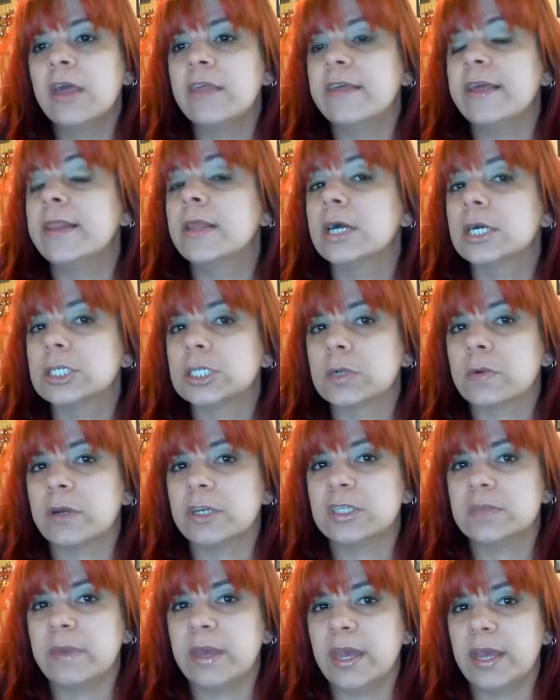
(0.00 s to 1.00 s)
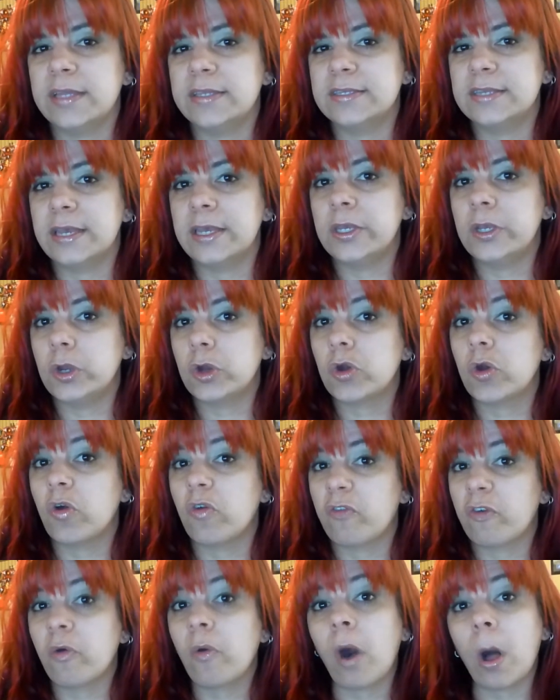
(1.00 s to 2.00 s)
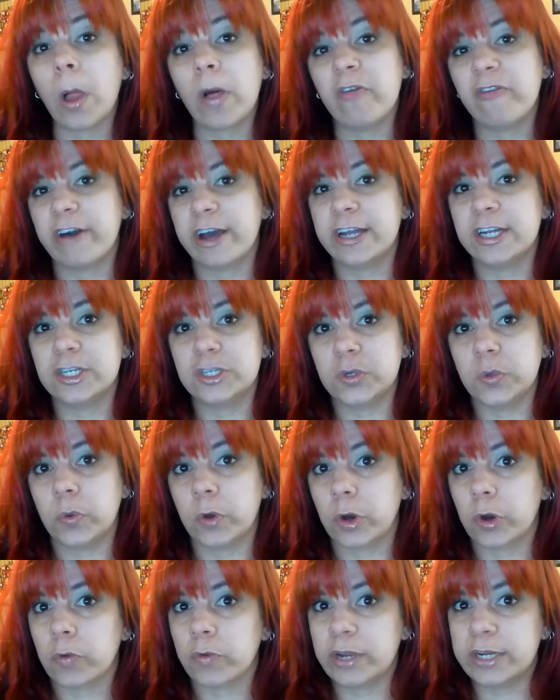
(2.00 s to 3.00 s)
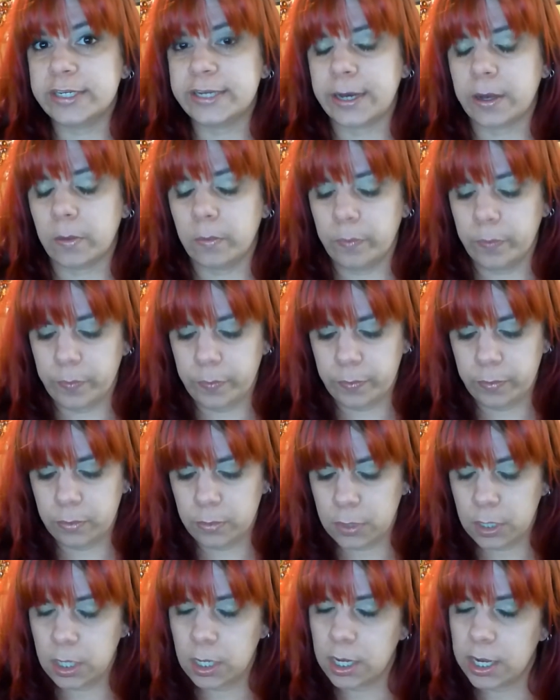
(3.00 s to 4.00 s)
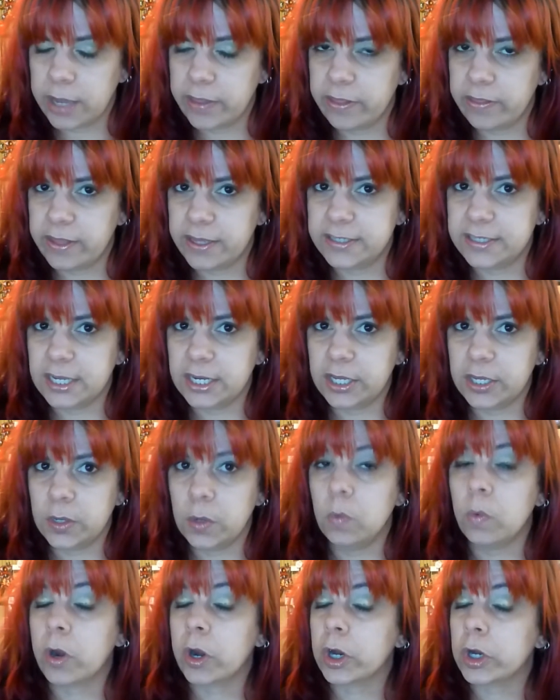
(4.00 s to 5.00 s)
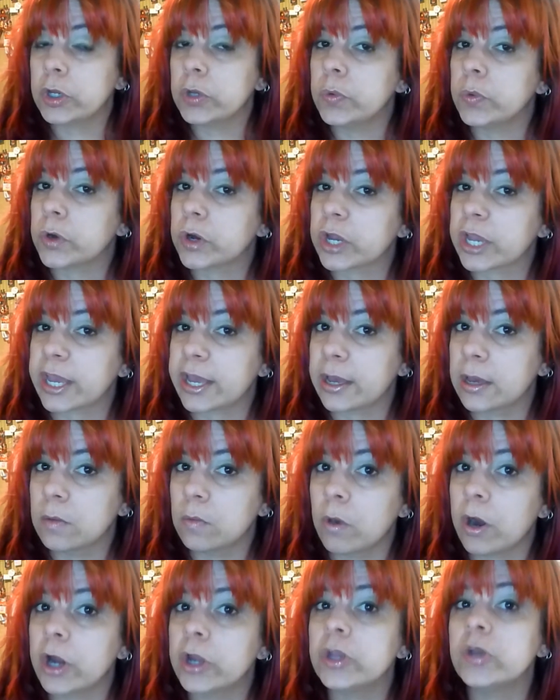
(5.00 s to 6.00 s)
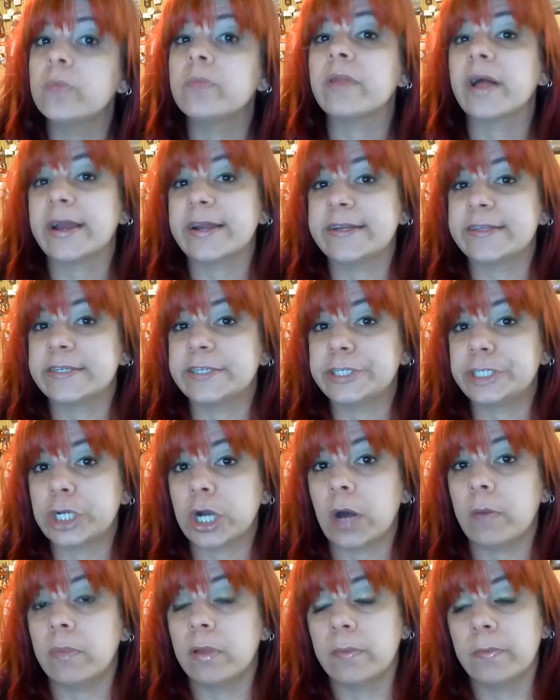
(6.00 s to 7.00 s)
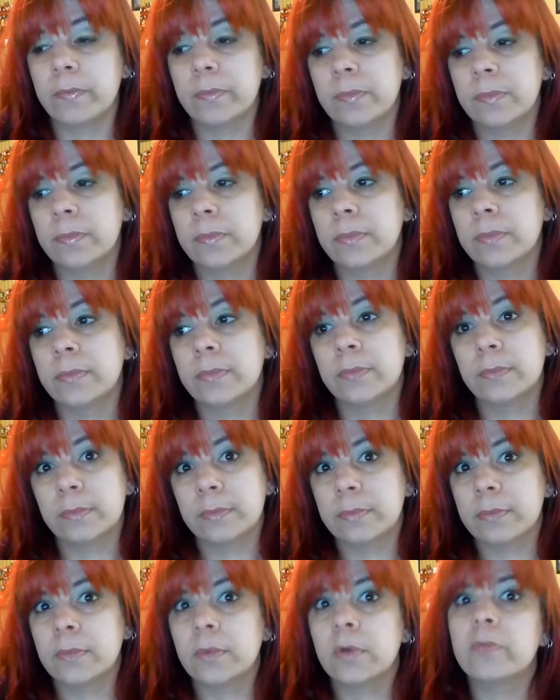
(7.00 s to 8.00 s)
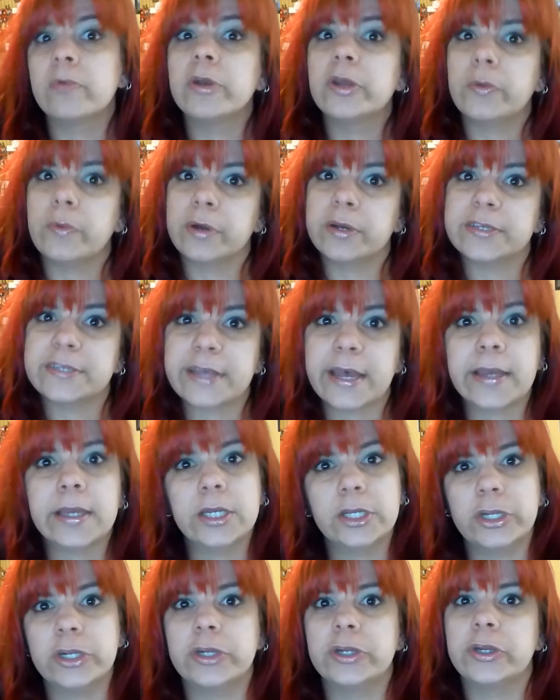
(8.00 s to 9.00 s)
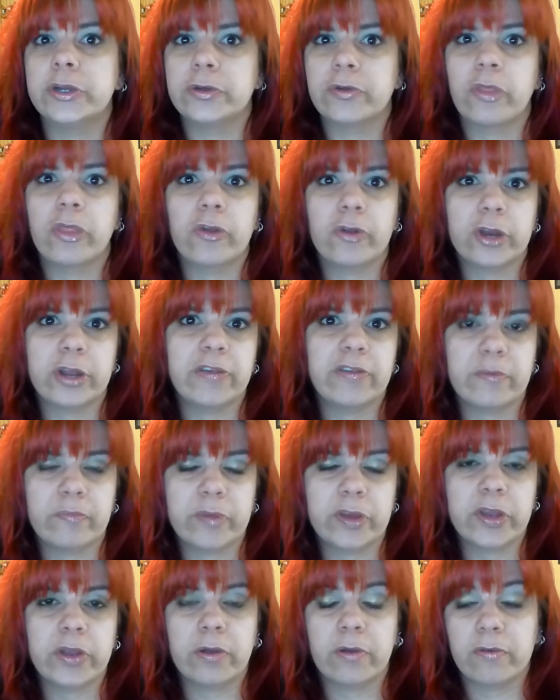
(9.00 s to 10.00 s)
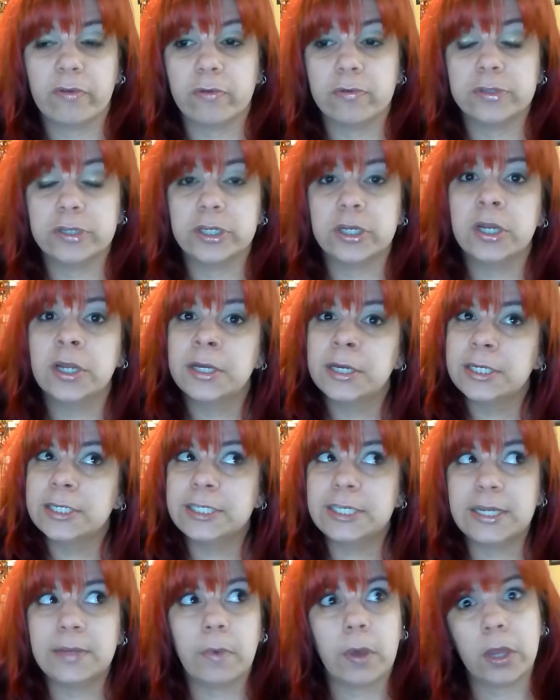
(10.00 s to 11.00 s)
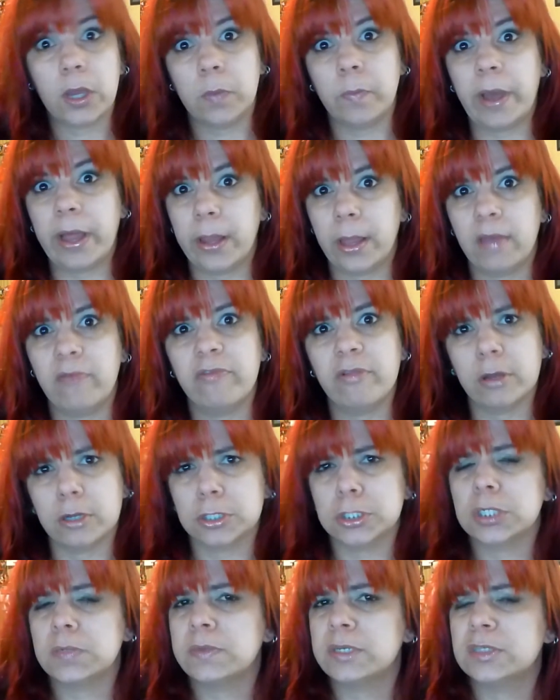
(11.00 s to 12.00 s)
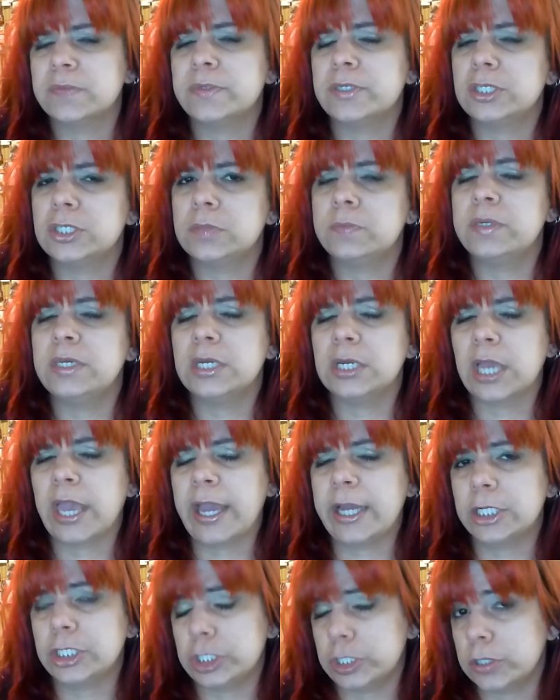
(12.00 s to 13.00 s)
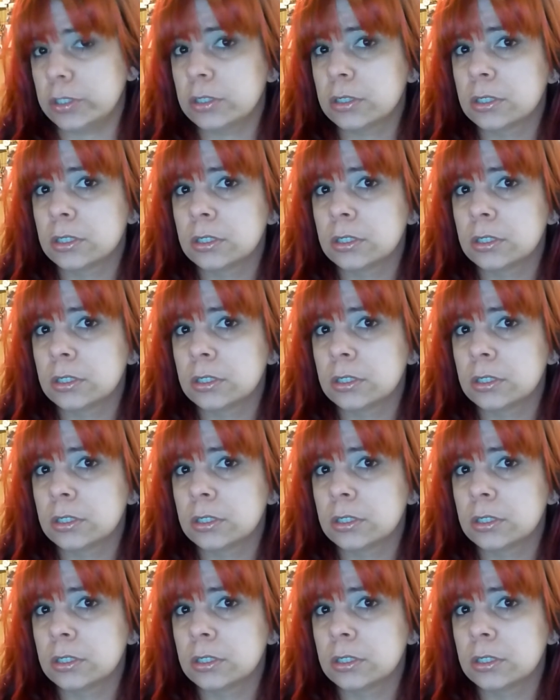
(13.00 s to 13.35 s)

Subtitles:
they look at your resume and say you're overqualified to work retail. And then they say to you, why are you working? Why are you applying to this job? What do you want to say? You're 30 something years old and gee, my lifelong dream has been to be a cashier.